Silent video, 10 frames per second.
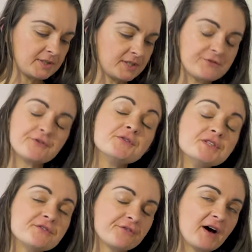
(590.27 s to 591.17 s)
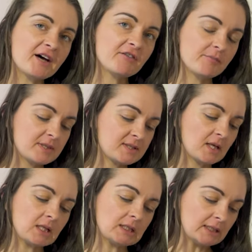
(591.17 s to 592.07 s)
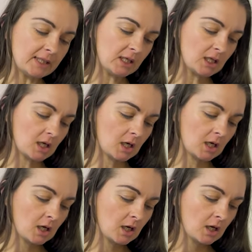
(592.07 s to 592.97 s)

it's 55% linen